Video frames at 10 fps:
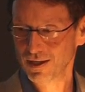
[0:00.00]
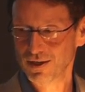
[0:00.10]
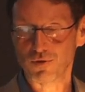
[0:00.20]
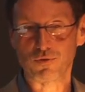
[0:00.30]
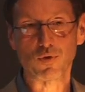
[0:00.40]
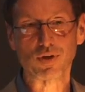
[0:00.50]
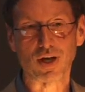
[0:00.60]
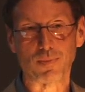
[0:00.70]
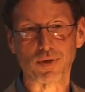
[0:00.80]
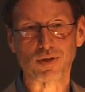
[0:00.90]
So four
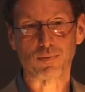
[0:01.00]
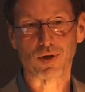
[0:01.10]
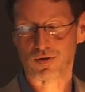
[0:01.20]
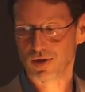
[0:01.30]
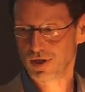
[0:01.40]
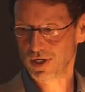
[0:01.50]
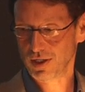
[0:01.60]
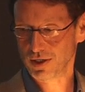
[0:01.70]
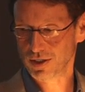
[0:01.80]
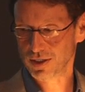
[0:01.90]
topics about
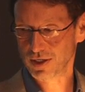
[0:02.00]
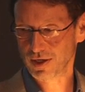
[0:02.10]
knowledge.